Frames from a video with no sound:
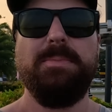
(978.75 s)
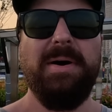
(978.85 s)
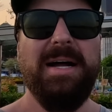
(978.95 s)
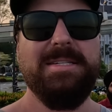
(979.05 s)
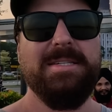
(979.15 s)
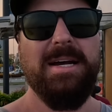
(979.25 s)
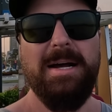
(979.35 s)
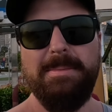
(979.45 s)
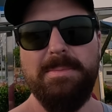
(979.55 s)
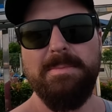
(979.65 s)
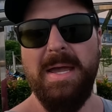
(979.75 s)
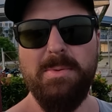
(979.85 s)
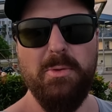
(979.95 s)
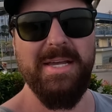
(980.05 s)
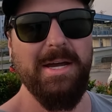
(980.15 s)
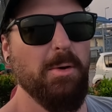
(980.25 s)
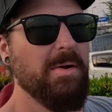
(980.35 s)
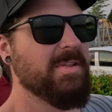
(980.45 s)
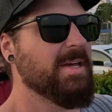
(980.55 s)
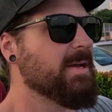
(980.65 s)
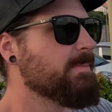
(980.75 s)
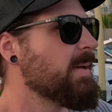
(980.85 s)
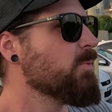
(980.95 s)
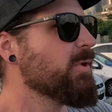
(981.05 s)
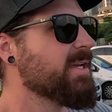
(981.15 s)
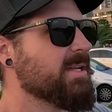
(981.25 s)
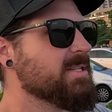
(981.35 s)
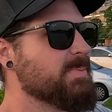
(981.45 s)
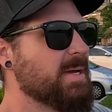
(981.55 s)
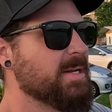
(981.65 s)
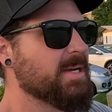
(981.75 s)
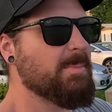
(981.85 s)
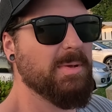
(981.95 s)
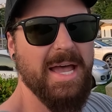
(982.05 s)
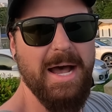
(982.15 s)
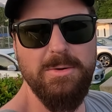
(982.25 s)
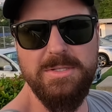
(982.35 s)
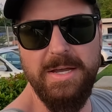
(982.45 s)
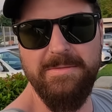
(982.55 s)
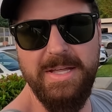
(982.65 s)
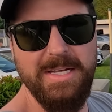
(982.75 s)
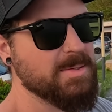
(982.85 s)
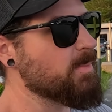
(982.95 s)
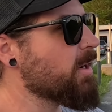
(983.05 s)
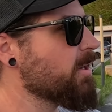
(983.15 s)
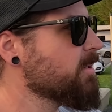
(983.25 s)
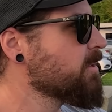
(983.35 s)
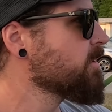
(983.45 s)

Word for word: But um, maybe we go over there. Maybe we can spend a couple of hours over there tomorrow.